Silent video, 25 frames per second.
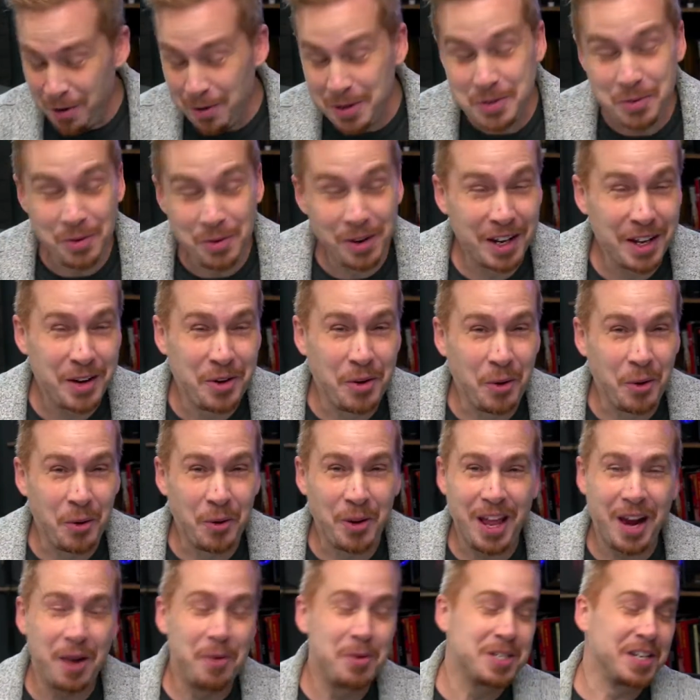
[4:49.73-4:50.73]
really cool,
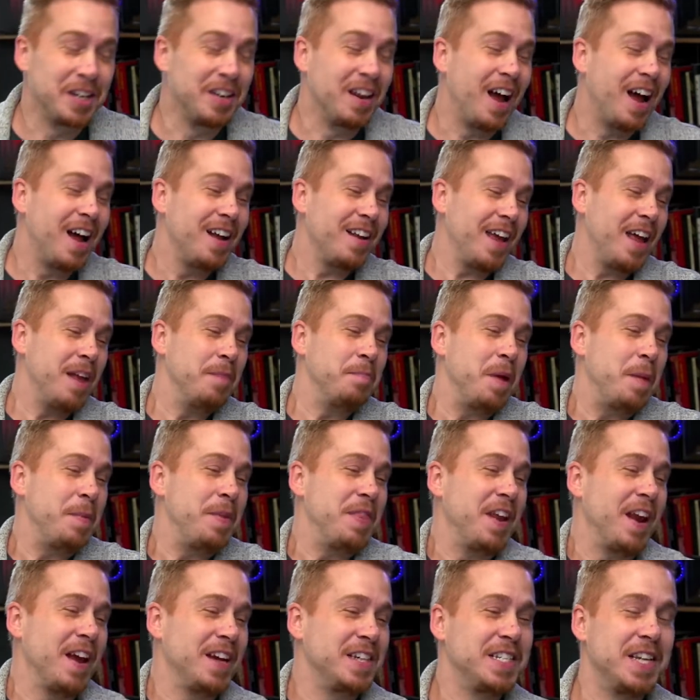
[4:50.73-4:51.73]
and it was a lot, and maybe the
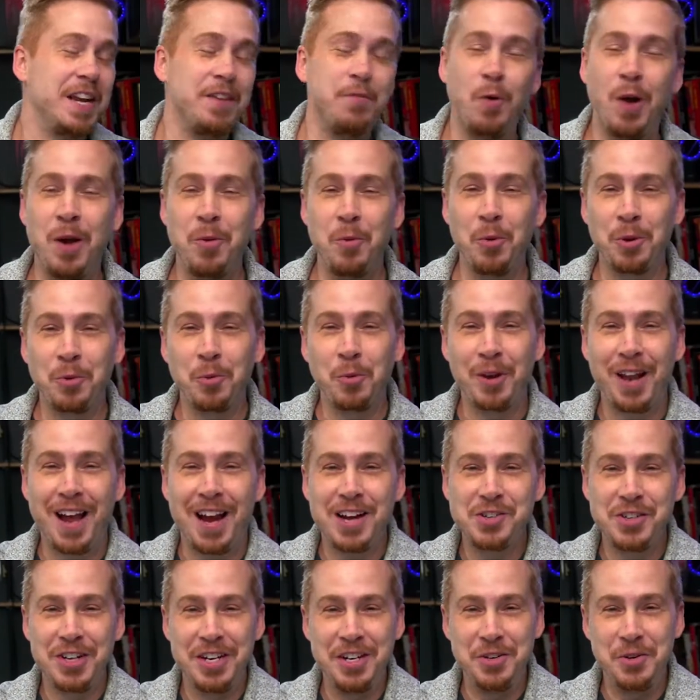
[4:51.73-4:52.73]
next giveaway we'll
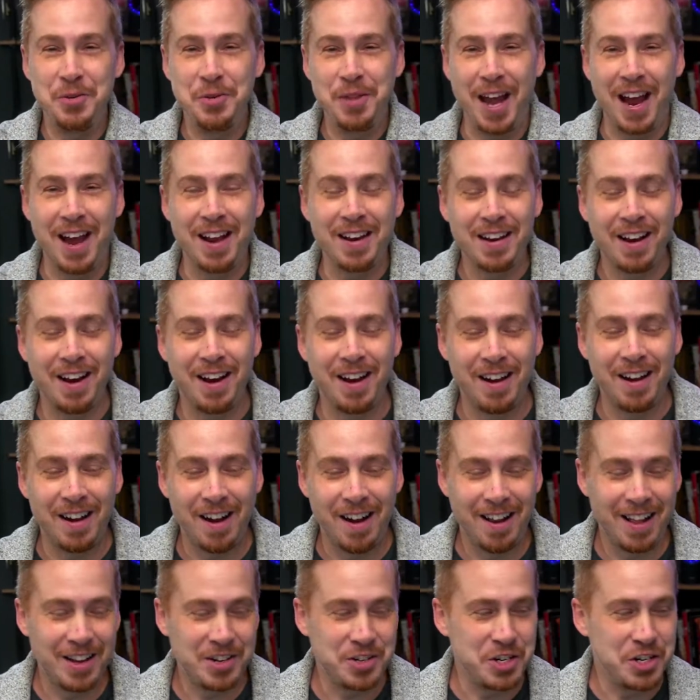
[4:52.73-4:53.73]
actually do that.
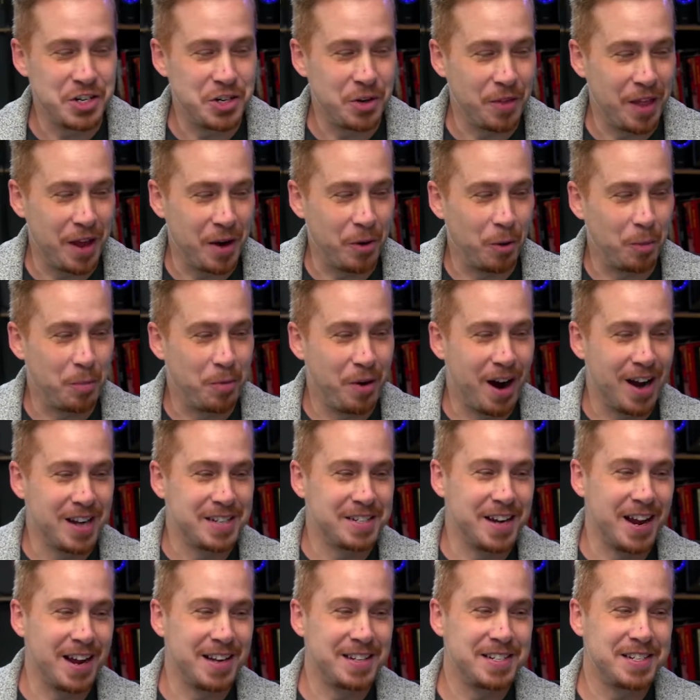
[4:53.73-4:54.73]
I'll actually show that whole
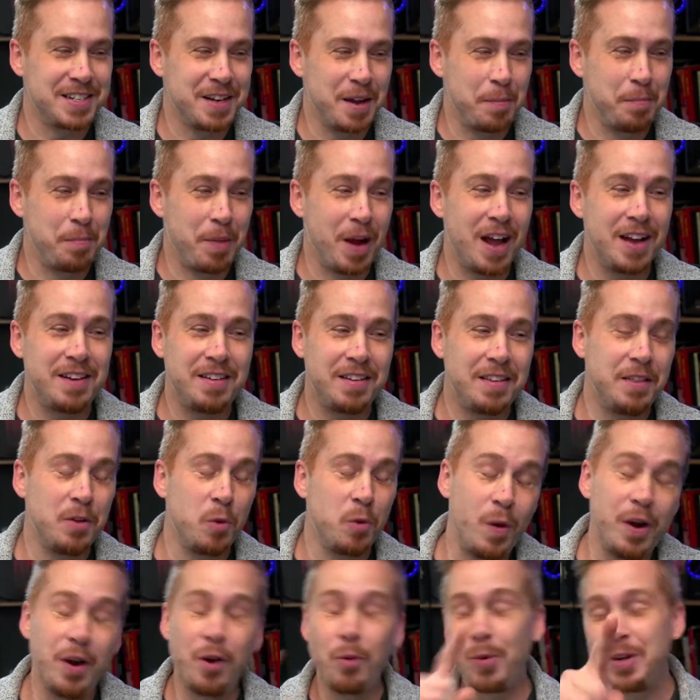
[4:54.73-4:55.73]
process. But the
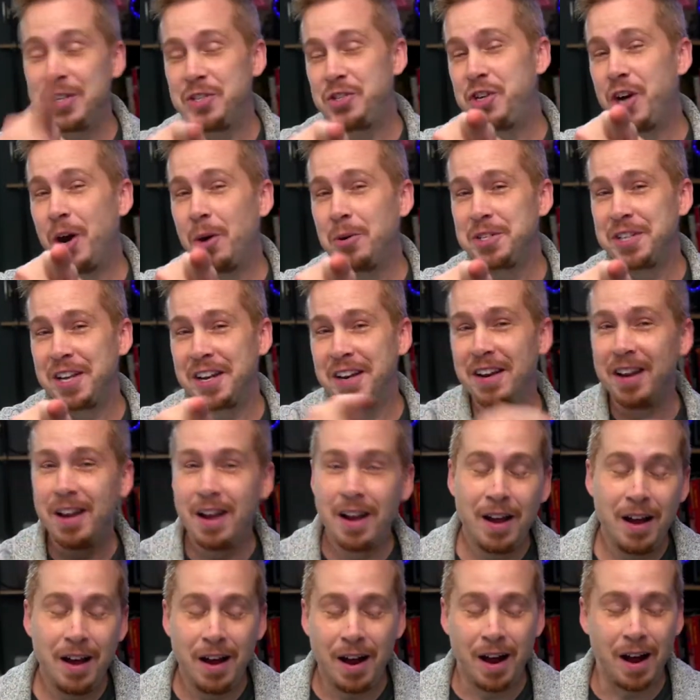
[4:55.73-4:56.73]
winner was chosen,
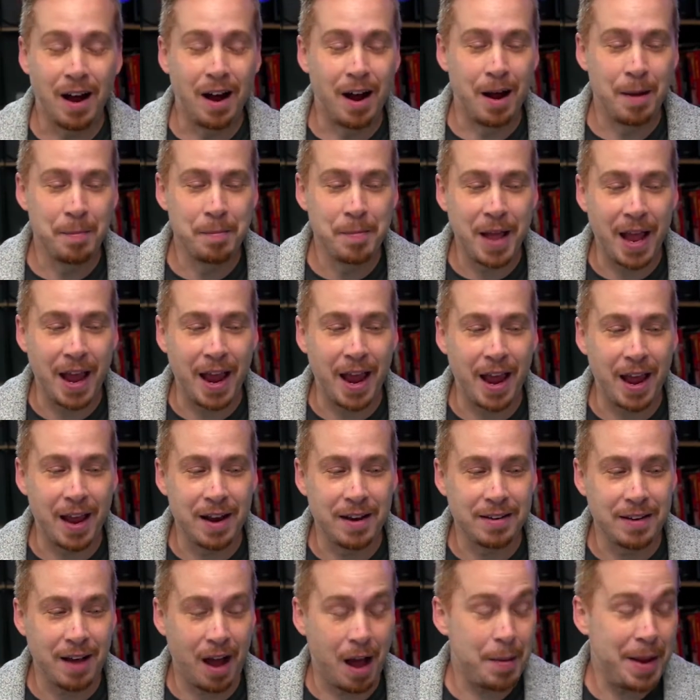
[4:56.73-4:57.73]

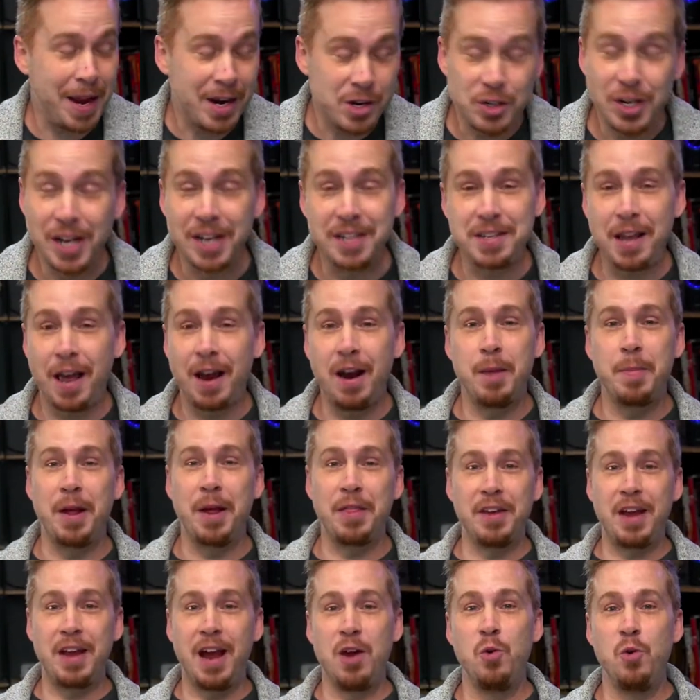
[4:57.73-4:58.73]
and I'm actually excited about
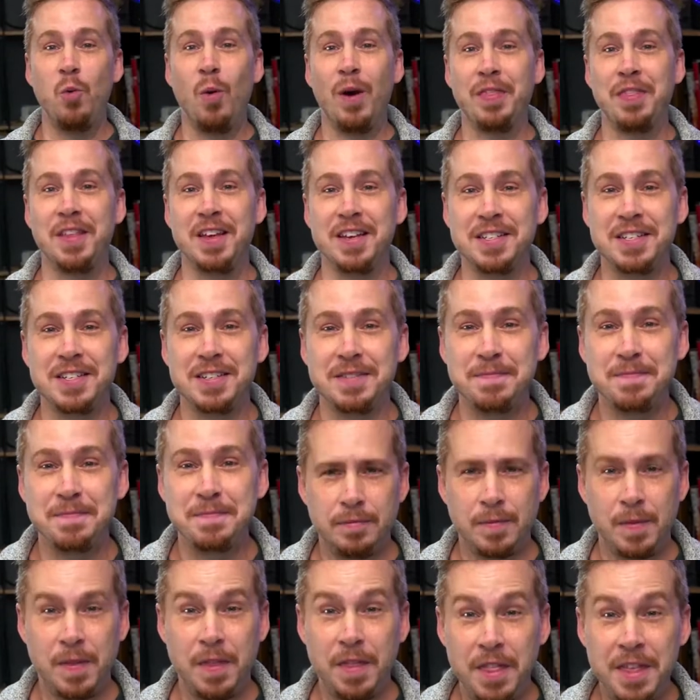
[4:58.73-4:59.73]
the guy who won this.
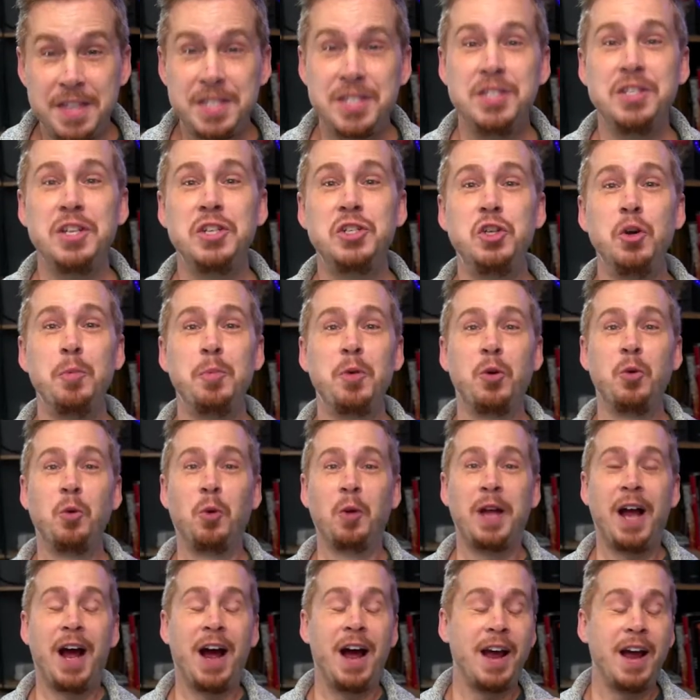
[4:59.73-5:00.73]
This is a super
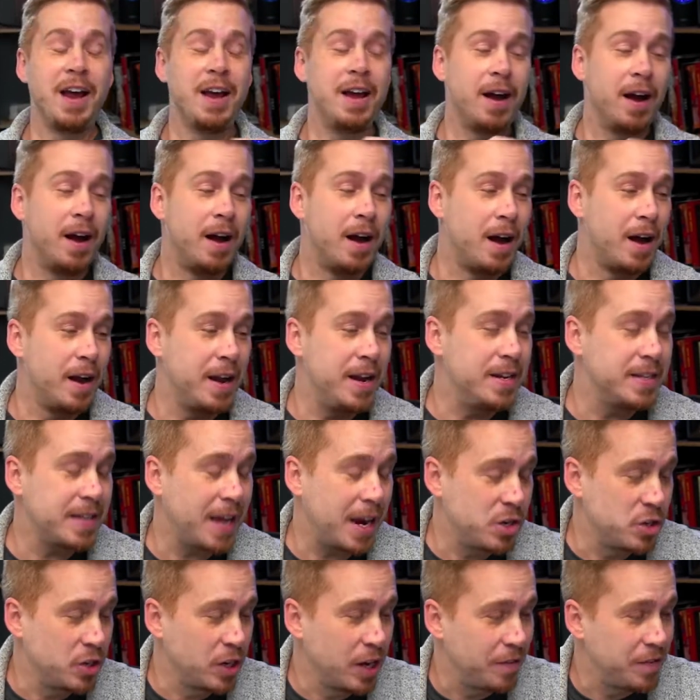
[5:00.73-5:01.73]
cool guy. He's
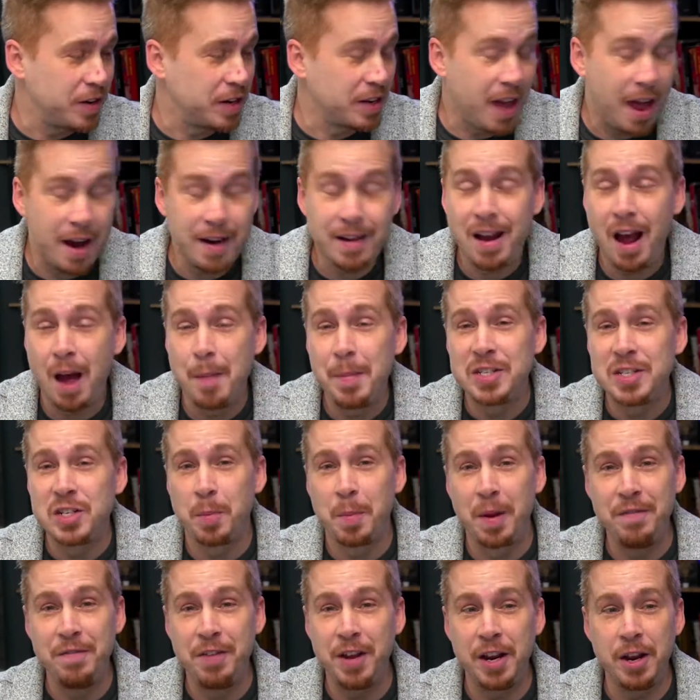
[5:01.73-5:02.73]
actually left a lot of comments on
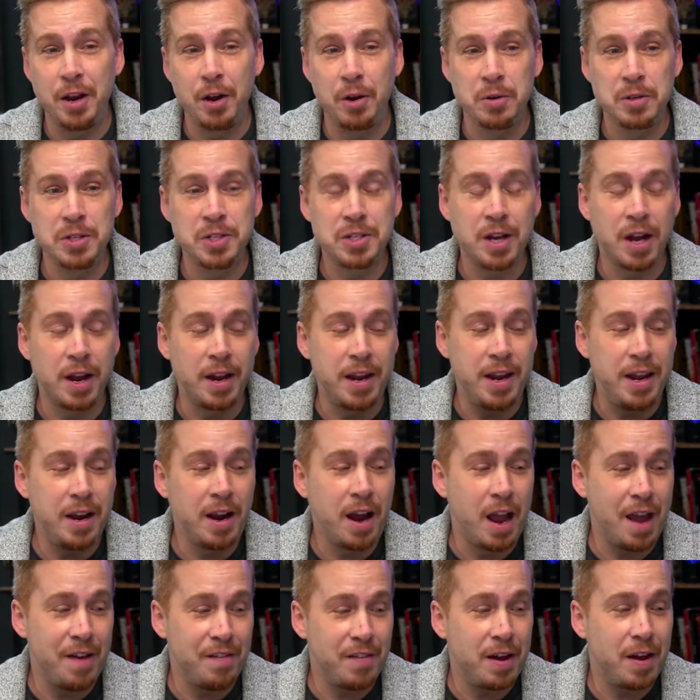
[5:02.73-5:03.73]
my videos. He and I
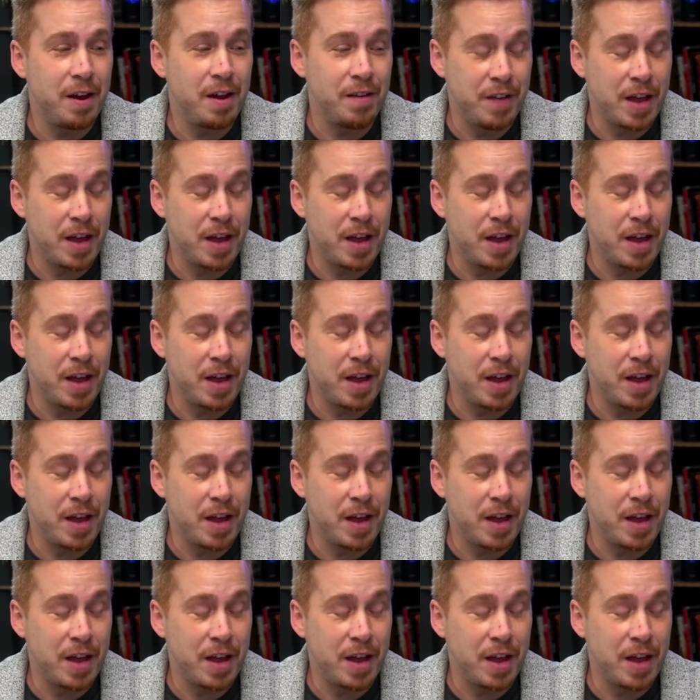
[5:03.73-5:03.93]
have